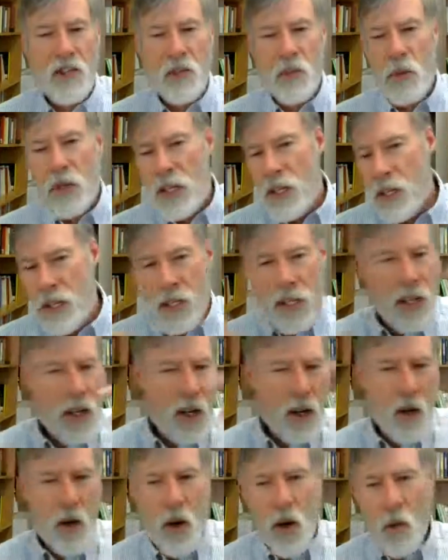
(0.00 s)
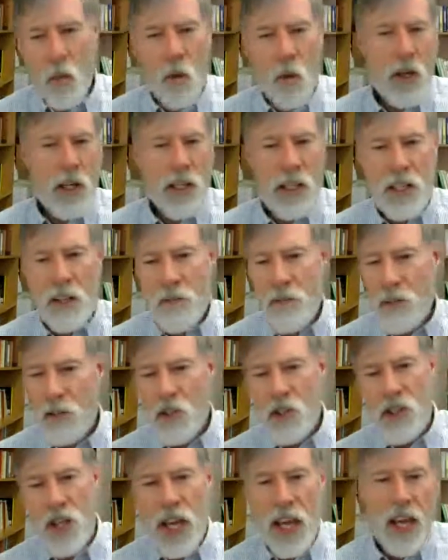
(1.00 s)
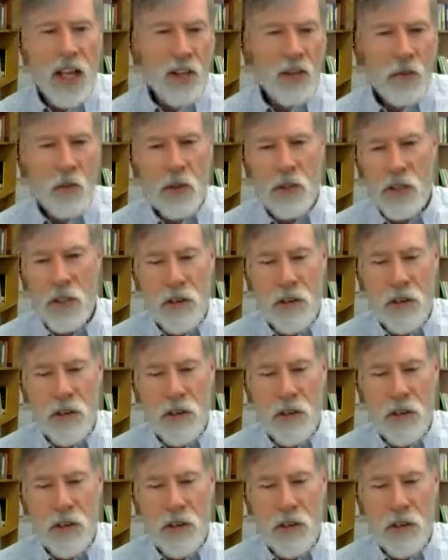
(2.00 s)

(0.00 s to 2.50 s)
and we all work at different scales with